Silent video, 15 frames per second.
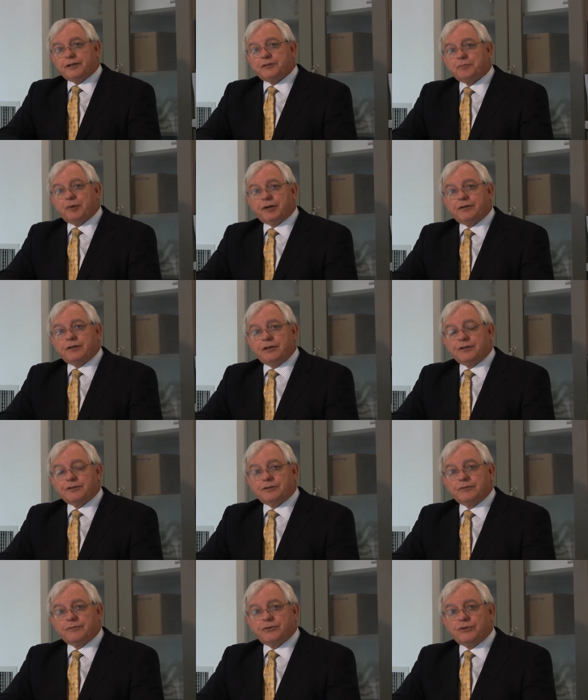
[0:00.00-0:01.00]

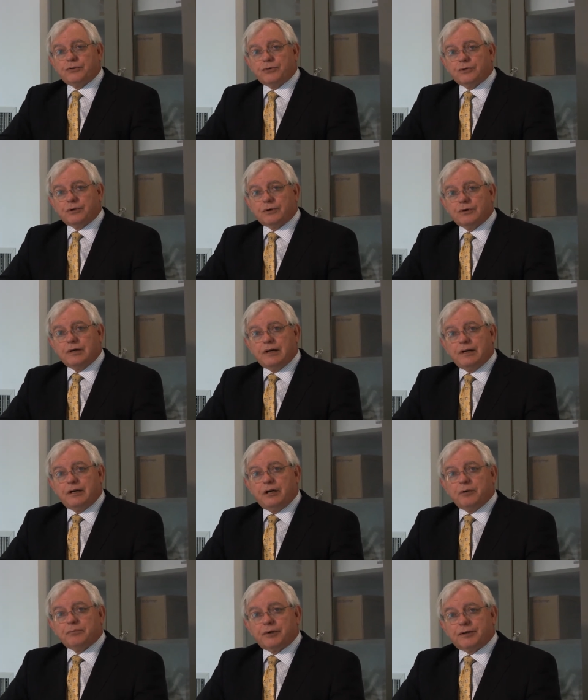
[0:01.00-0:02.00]
expectation of cure,
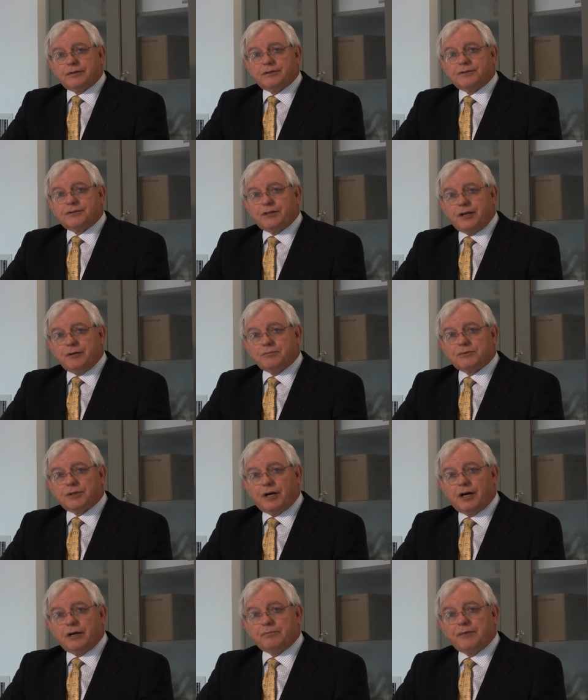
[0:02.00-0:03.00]
but at the same
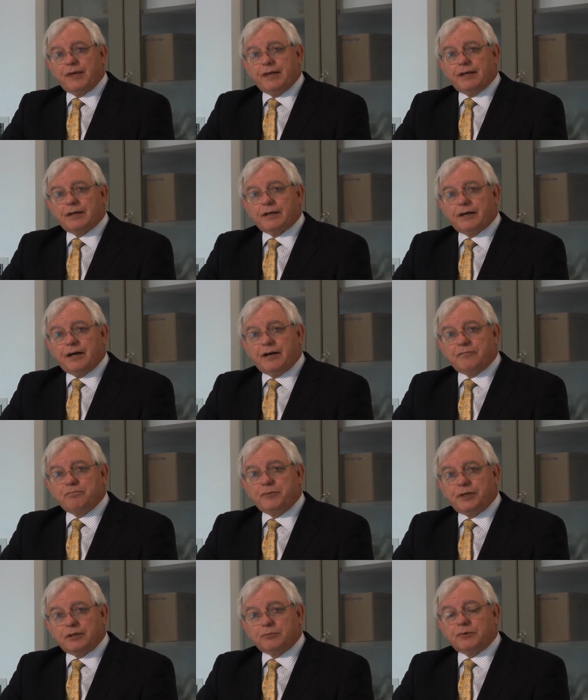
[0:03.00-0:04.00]
time uh, have
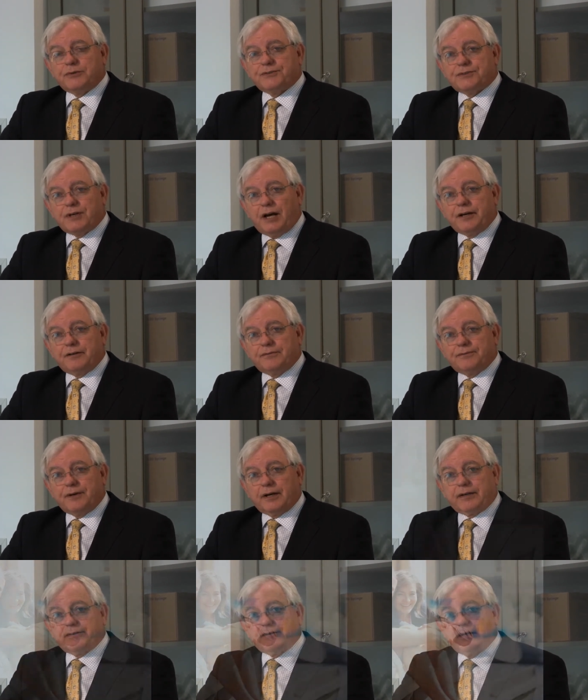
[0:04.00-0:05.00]
minimal side
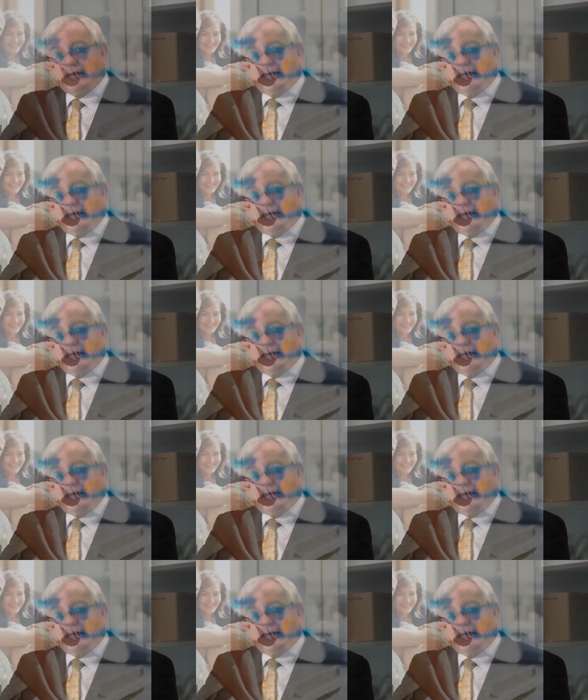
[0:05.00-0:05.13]
effects.